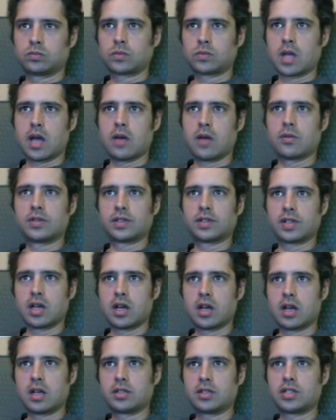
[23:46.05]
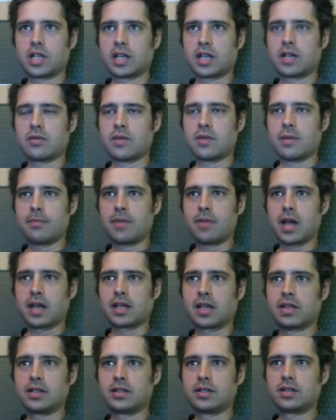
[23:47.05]
I was checking back
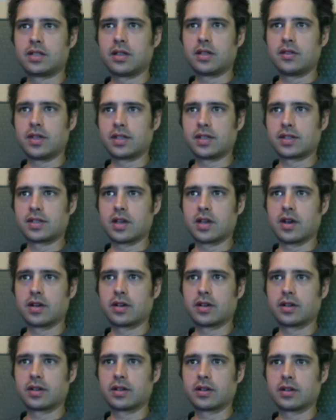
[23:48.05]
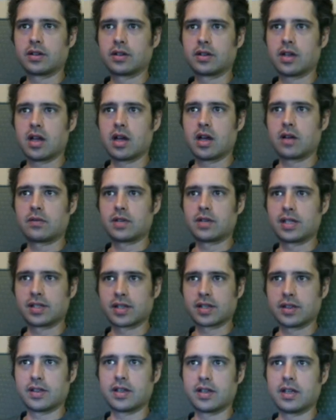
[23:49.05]
into this song
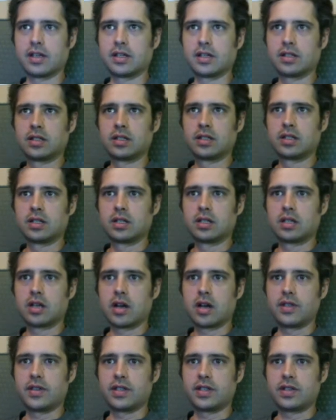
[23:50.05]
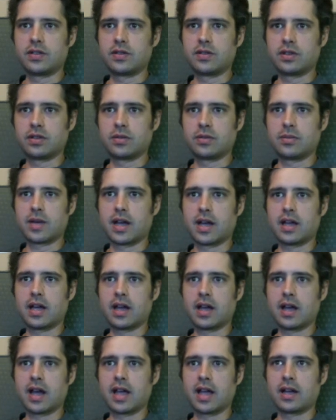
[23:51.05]
recently on this YouTube.
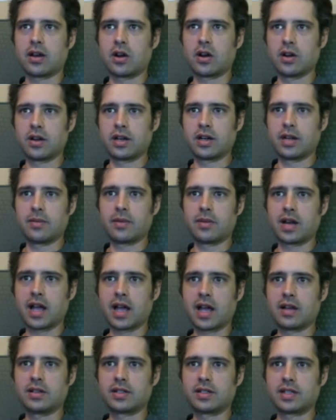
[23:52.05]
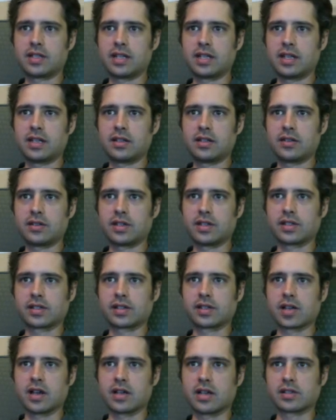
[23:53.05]
I had heard it, but I hadn't seen this
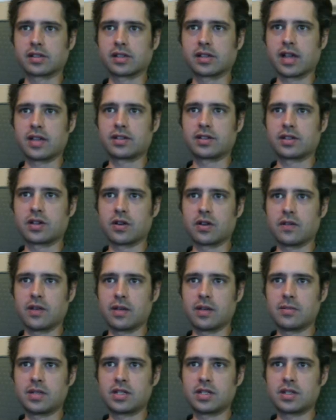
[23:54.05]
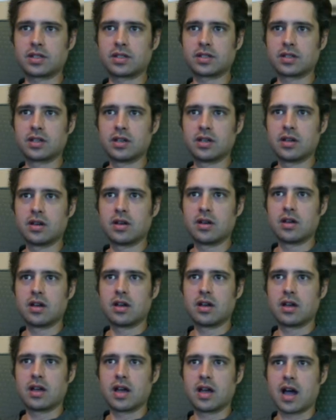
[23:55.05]
slideshow of images.
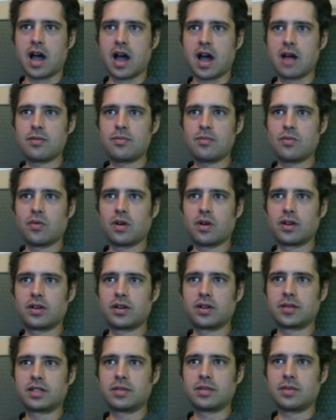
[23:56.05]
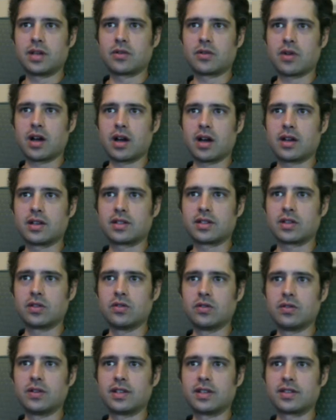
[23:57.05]
I'm wondering, to be quite honest,
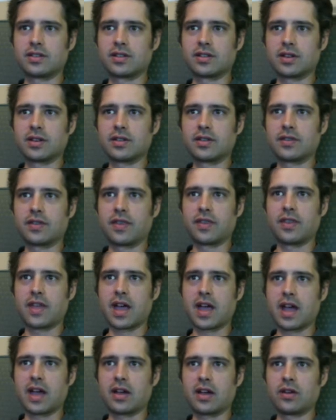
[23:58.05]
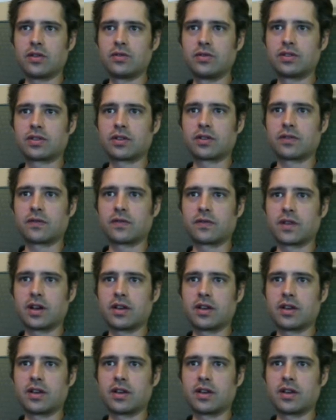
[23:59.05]
who is that? Who's her friend